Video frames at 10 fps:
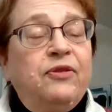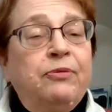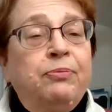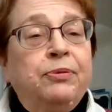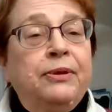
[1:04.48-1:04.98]

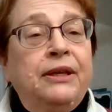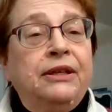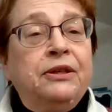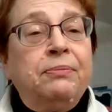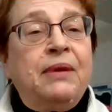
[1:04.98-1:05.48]
from
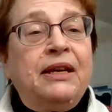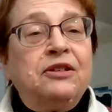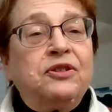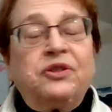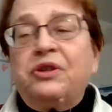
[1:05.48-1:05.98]
Peter
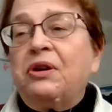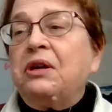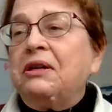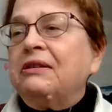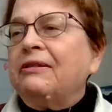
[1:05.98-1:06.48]
Mayer's
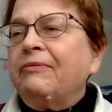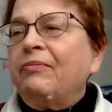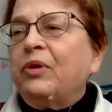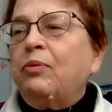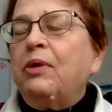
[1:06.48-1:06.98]
song,
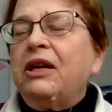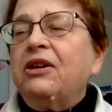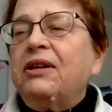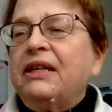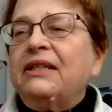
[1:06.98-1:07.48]
Where
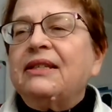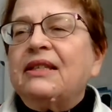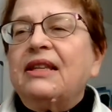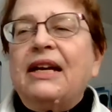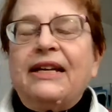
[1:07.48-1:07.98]
is the
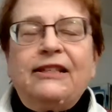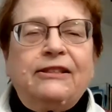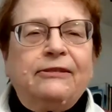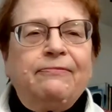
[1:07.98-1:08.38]
Light?